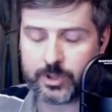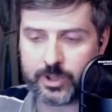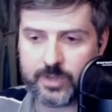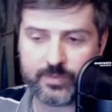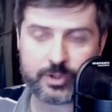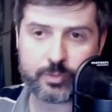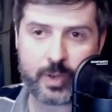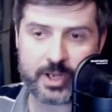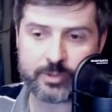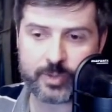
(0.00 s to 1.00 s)
if and
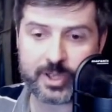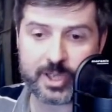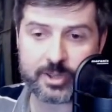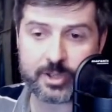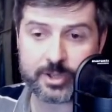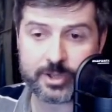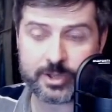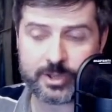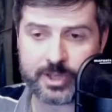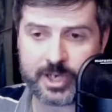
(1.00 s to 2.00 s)
when we get the
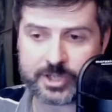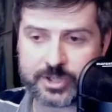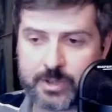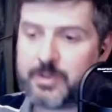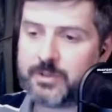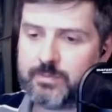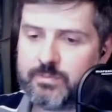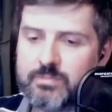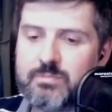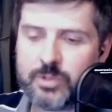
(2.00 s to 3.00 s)
next, I mean,
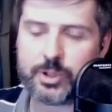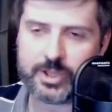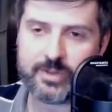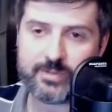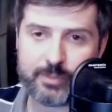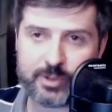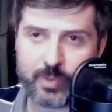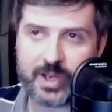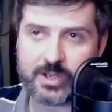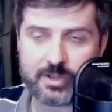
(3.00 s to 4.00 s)
not if, but
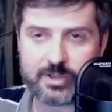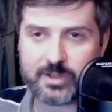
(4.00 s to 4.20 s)
when.